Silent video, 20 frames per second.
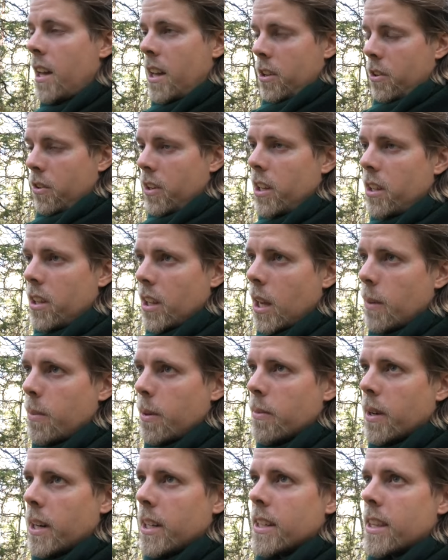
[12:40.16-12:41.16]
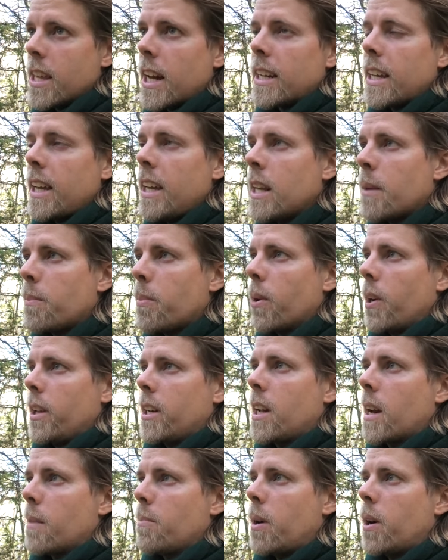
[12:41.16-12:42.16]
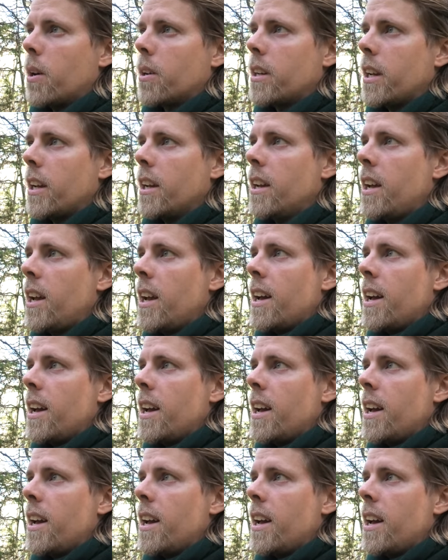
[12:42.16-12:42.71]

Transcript: You need to keep in mind that in a political party,